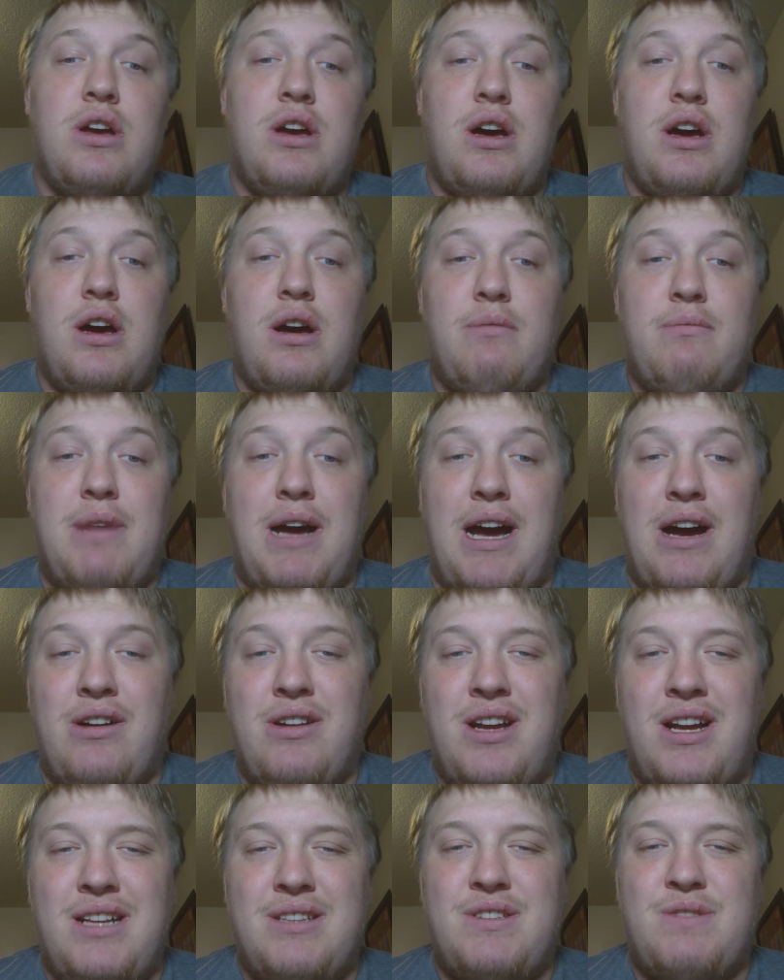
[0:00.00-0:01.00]
out.
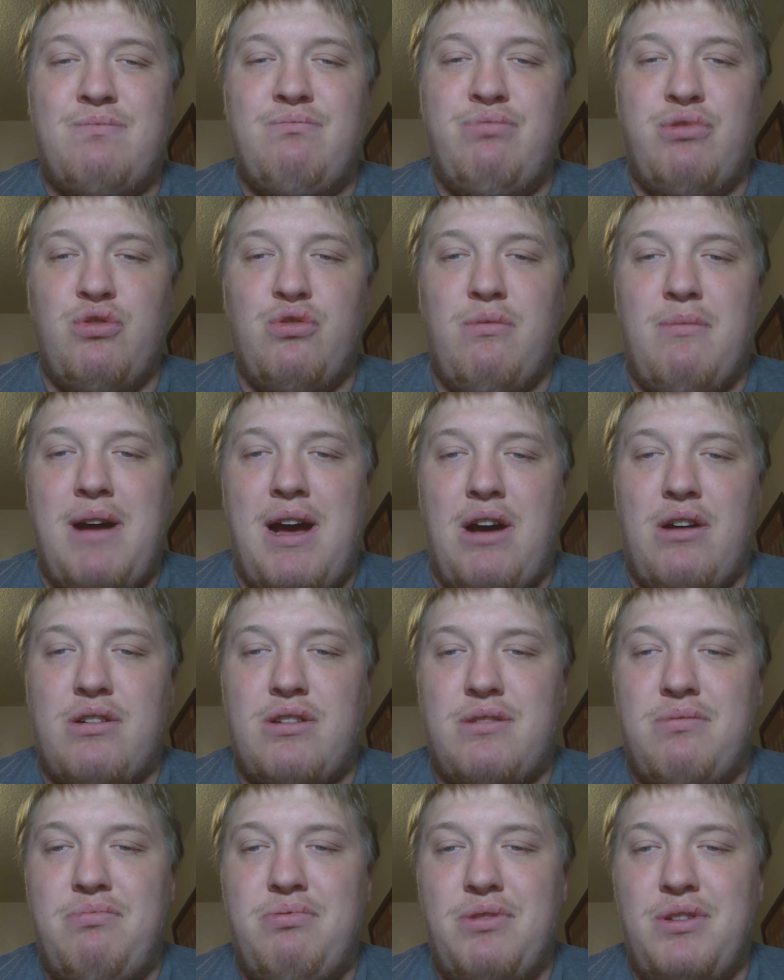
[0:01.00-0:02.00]
Not blew them out
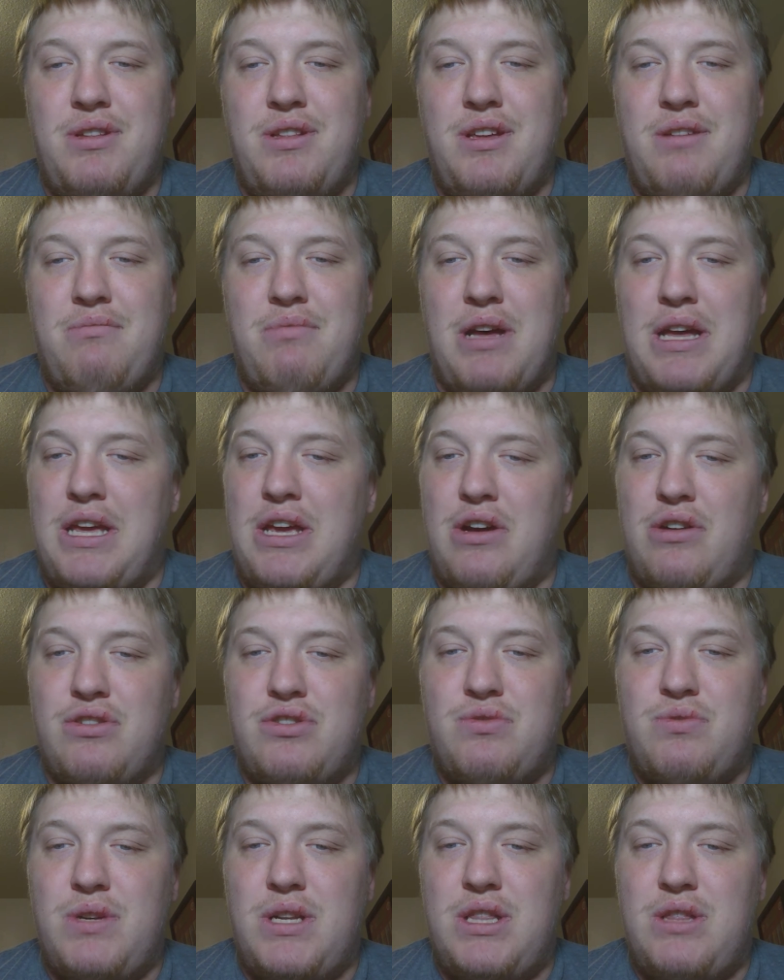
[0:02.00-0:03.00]
completely, but
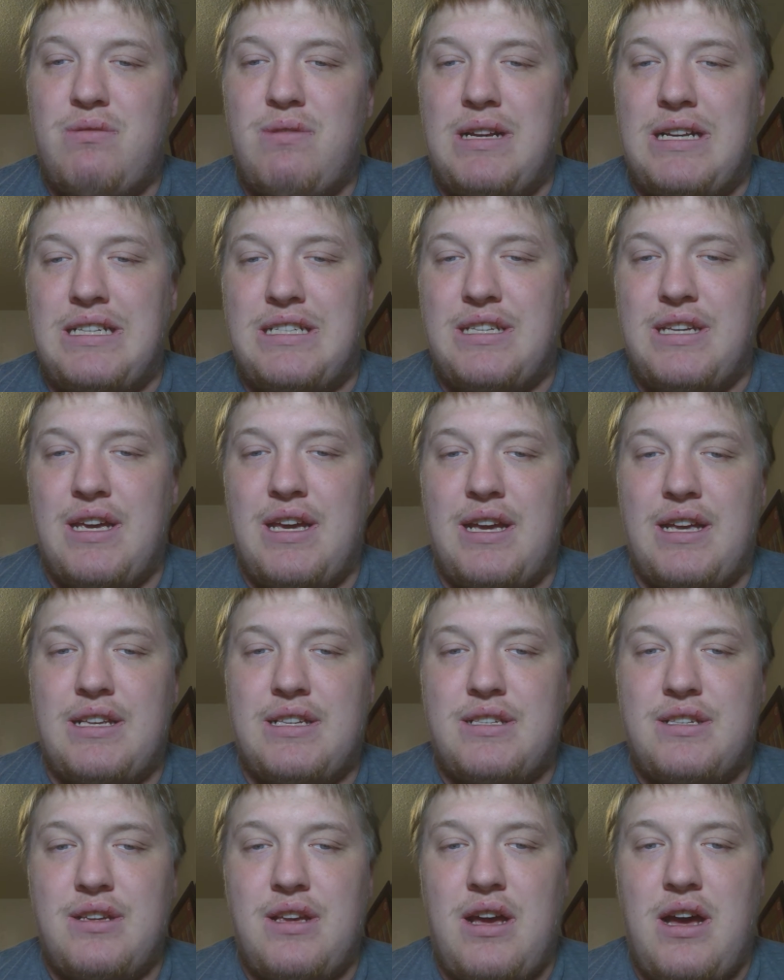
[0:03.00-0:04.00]

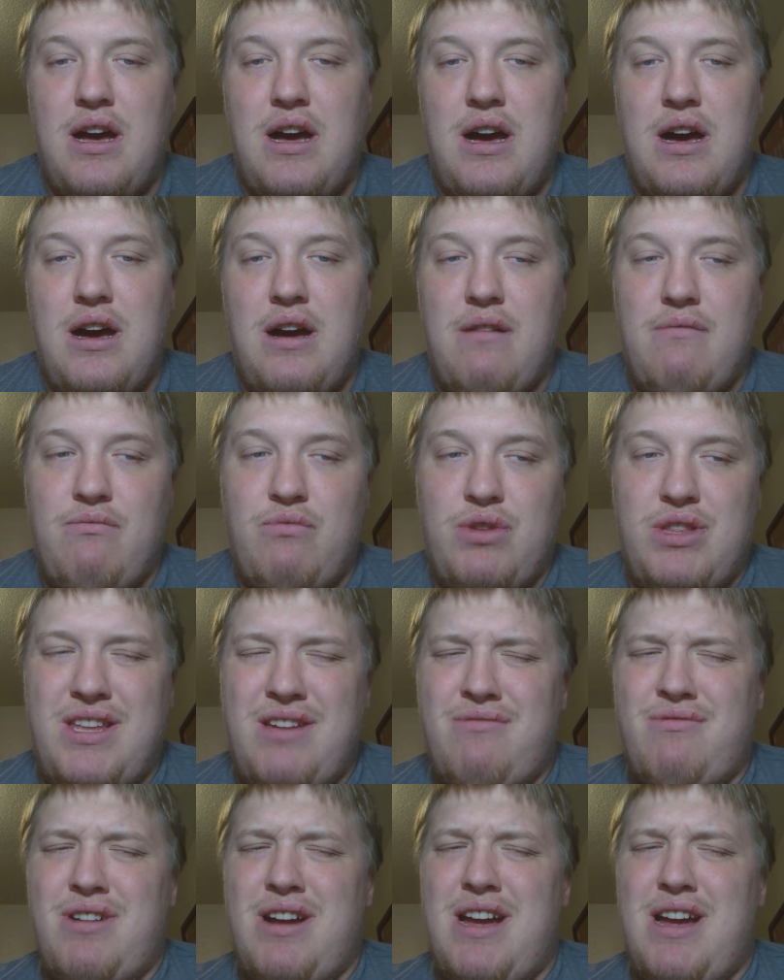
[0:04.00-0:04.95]
23-6, when